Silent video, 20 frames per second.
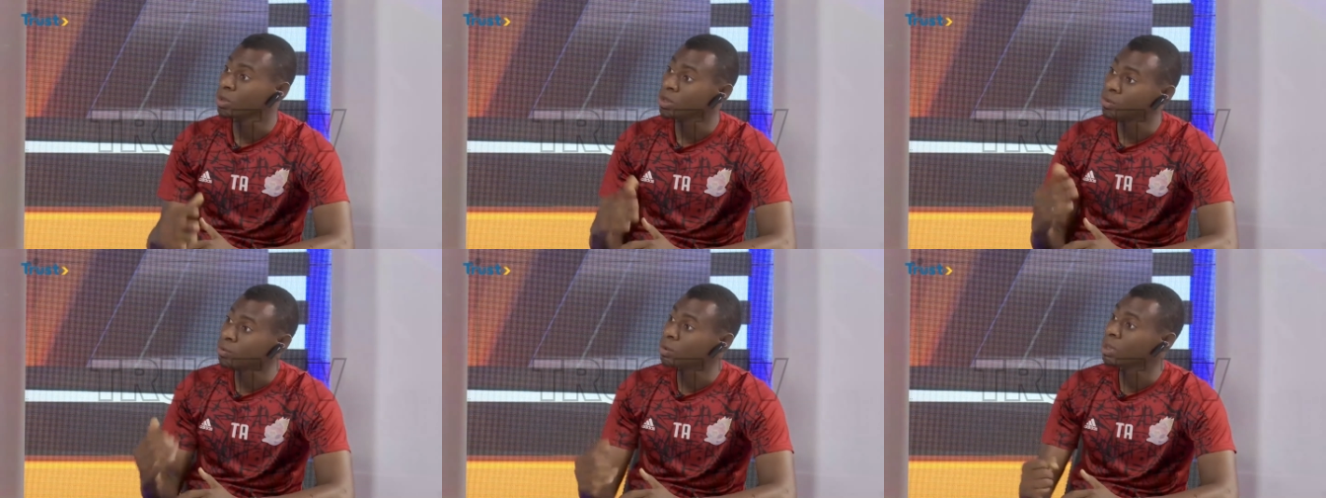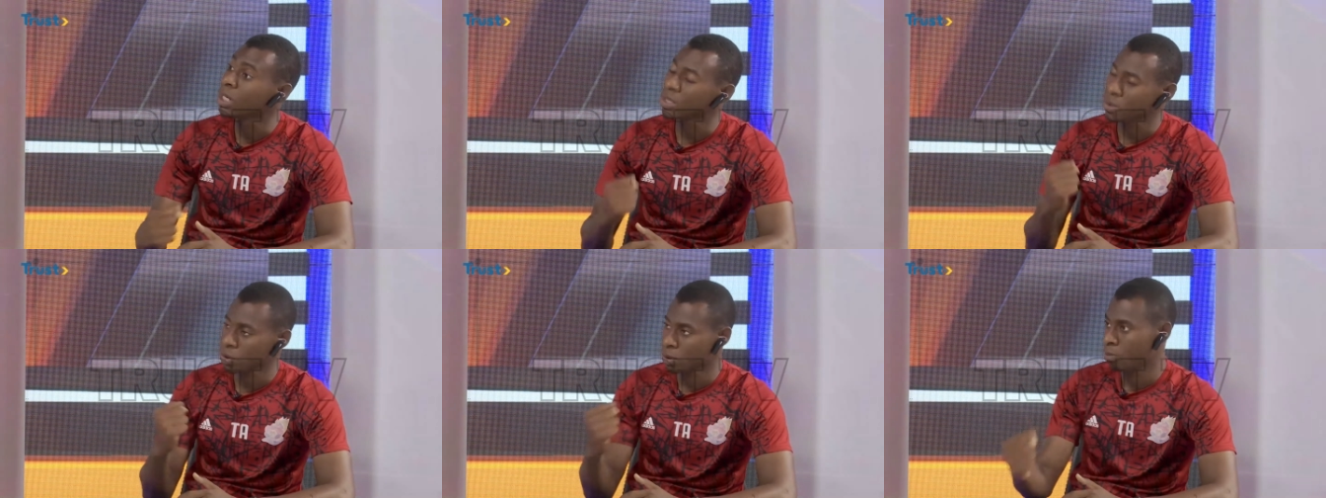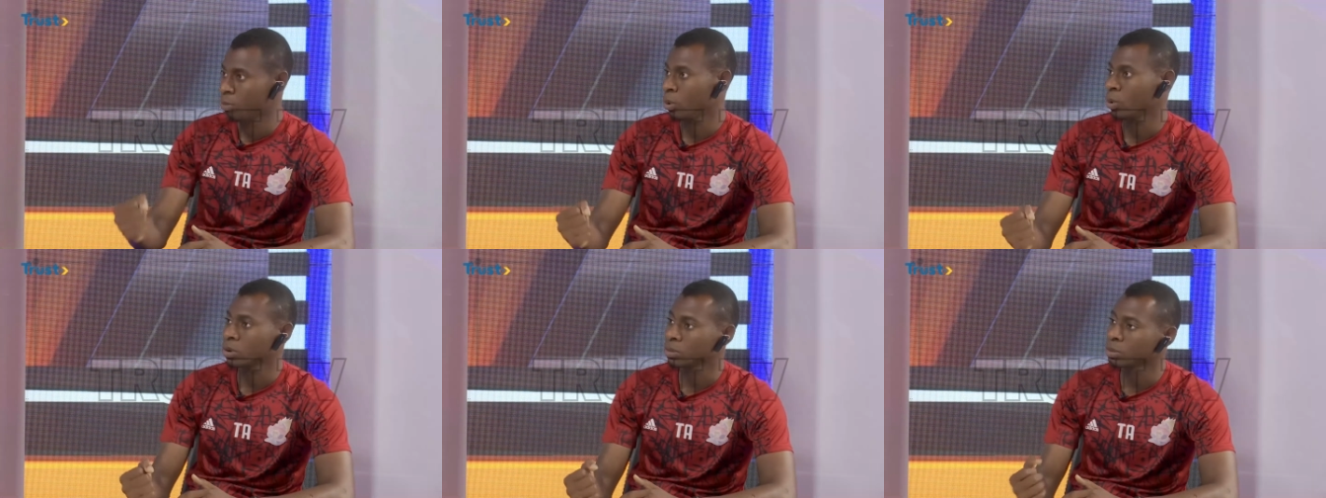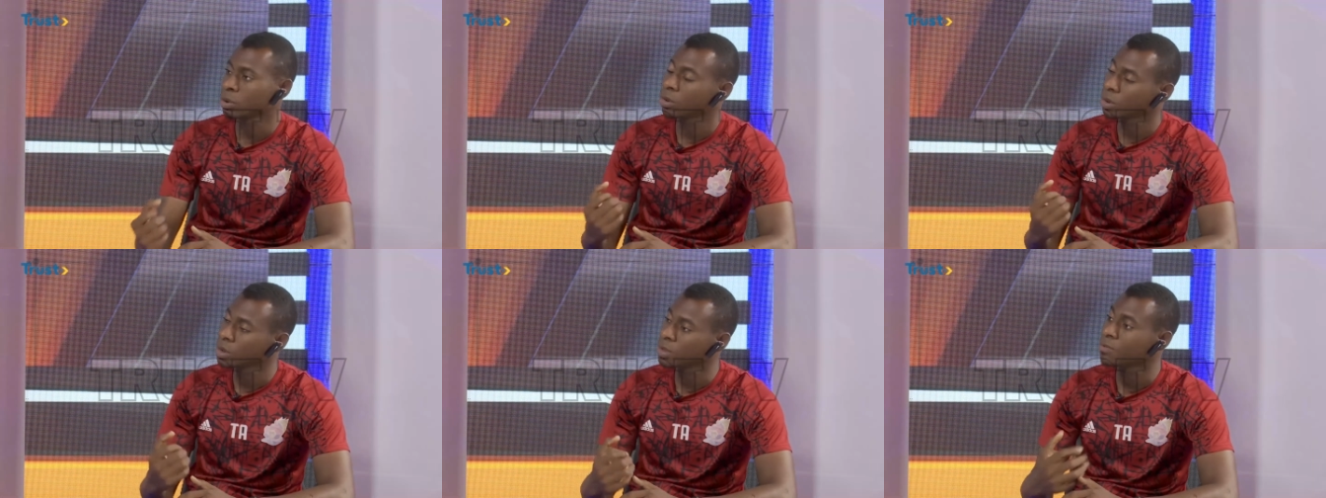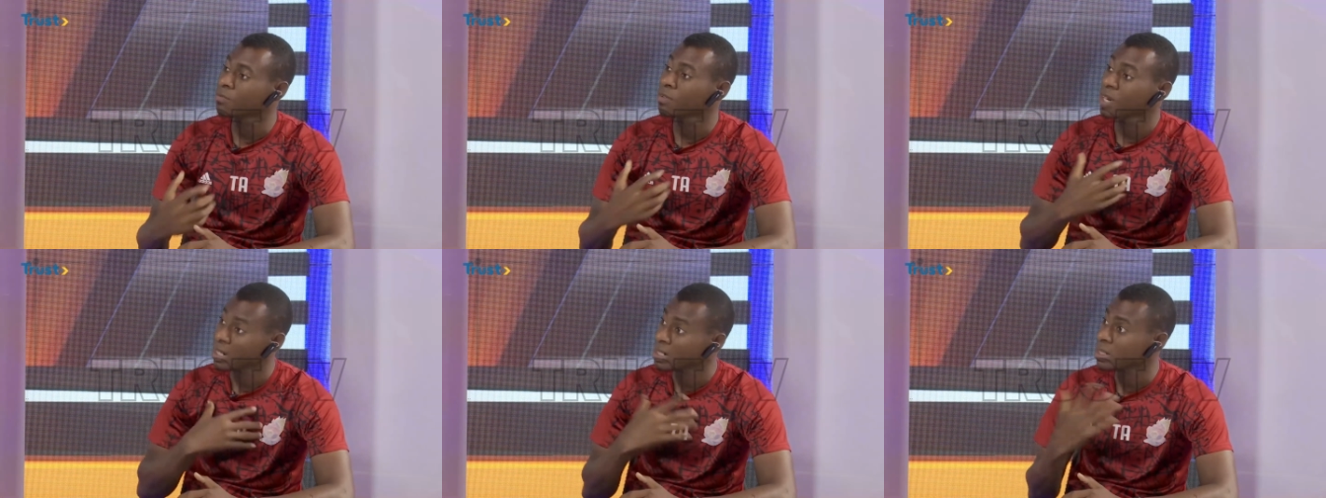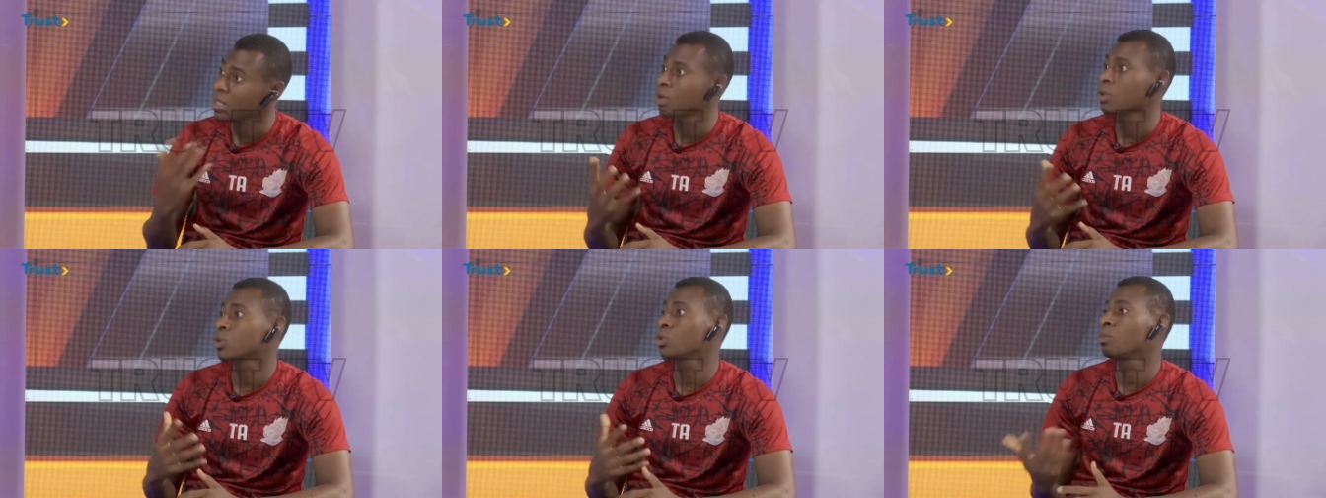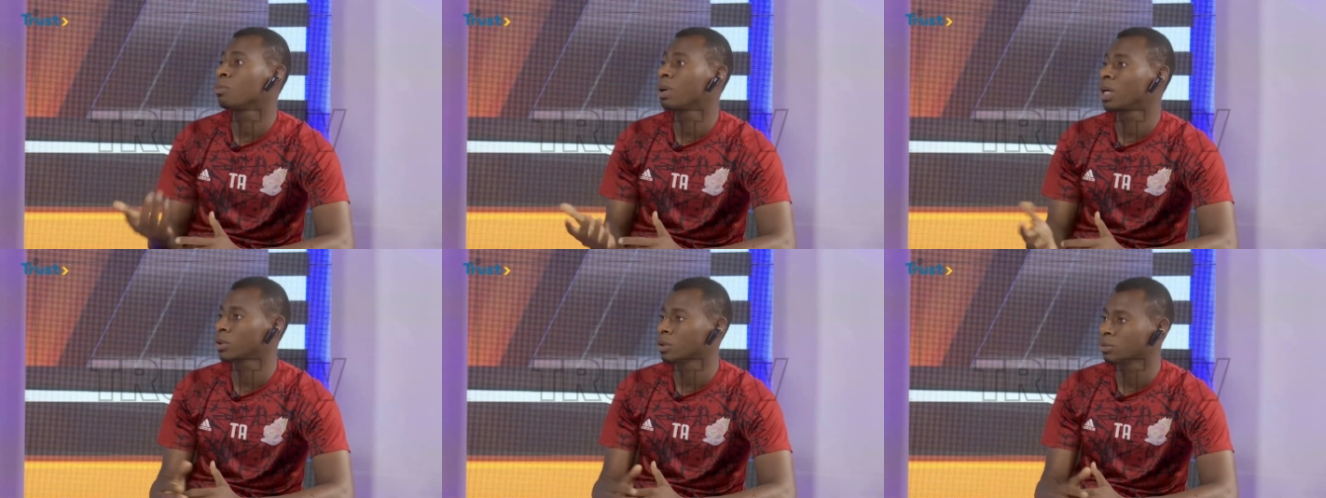give you that support because fans are also
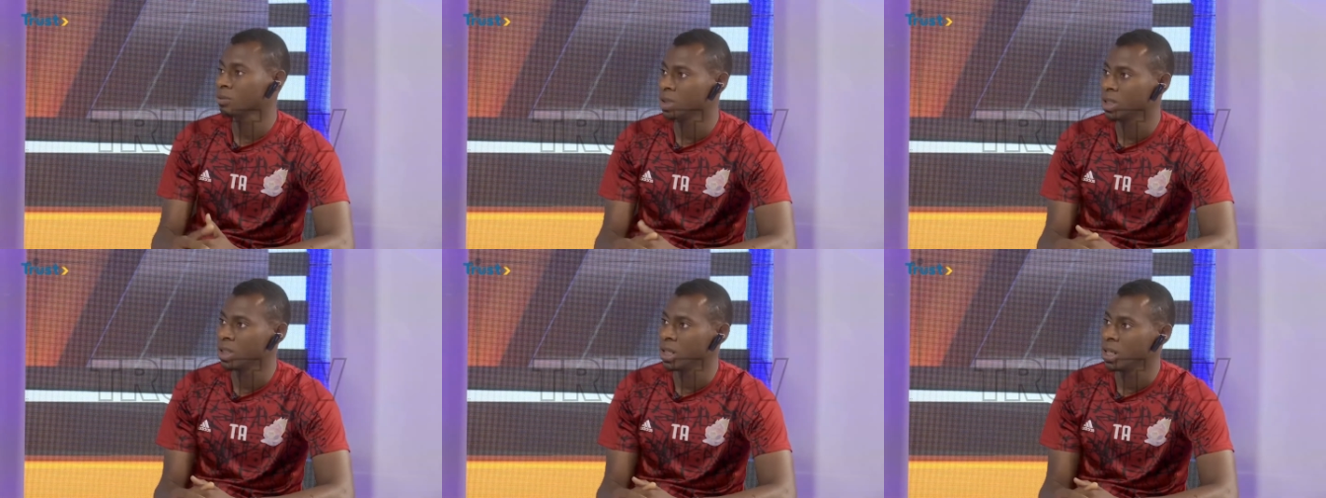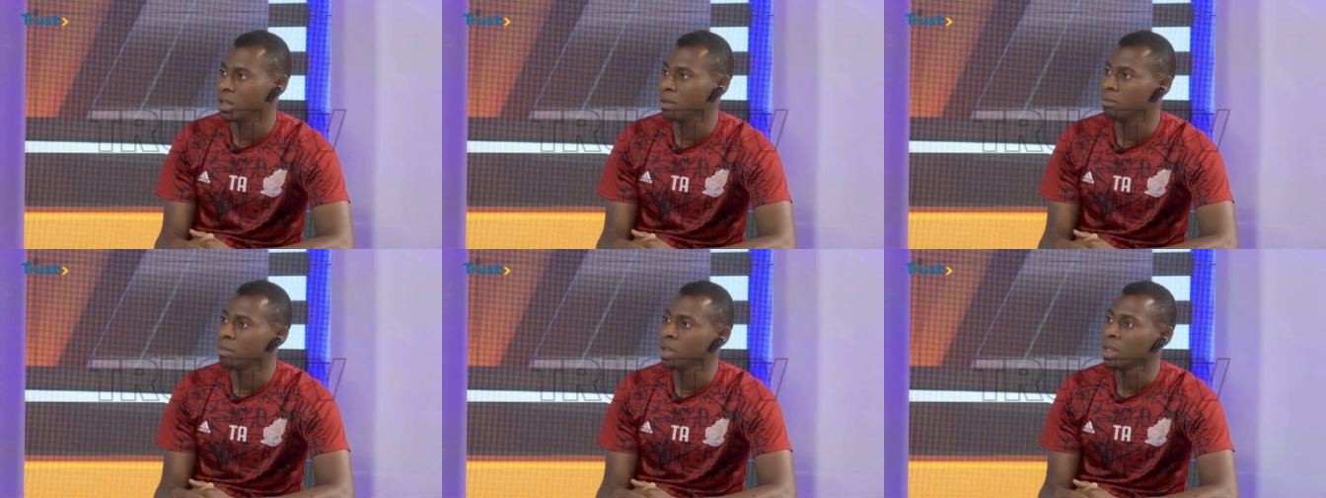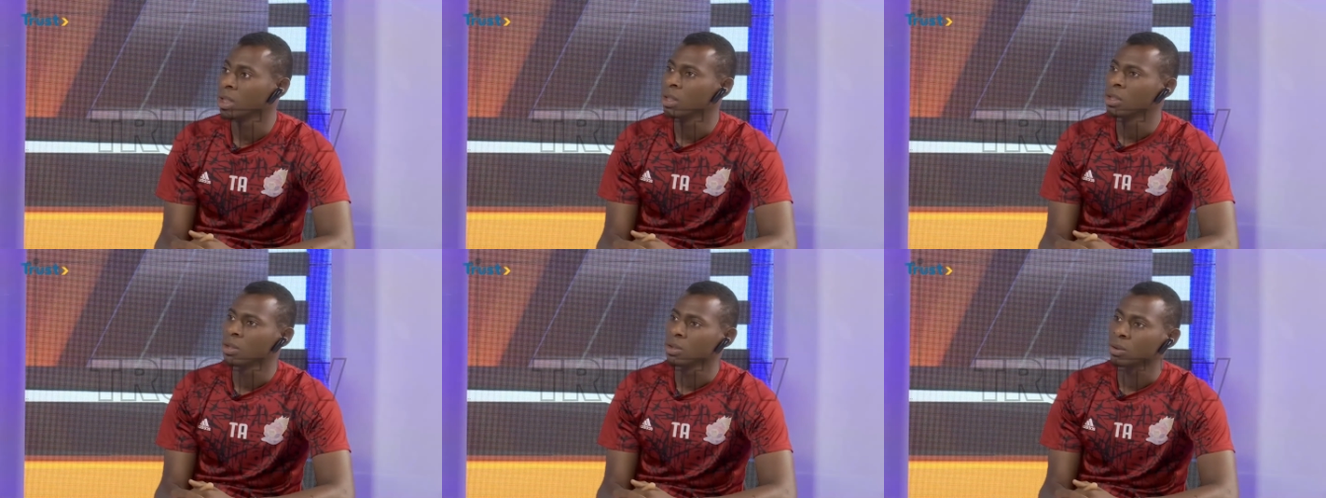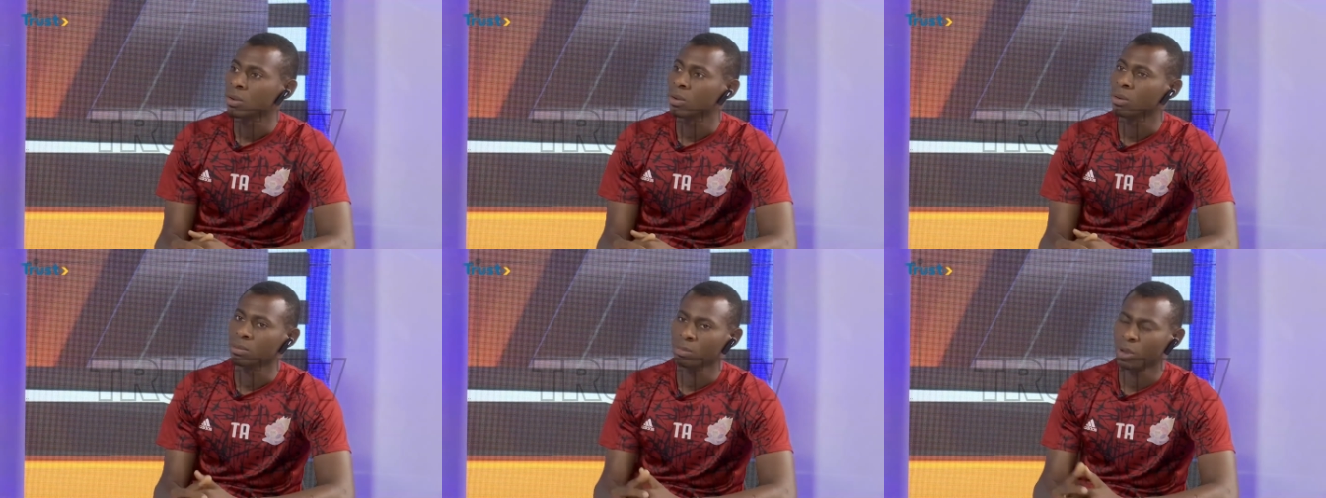part of the game. So